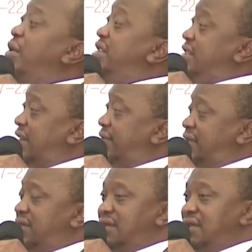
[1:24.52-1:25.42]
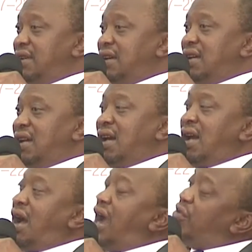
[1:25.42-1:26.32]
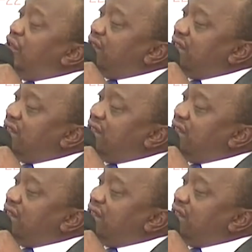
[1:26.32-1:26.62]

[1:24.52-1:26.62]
in this effort? I think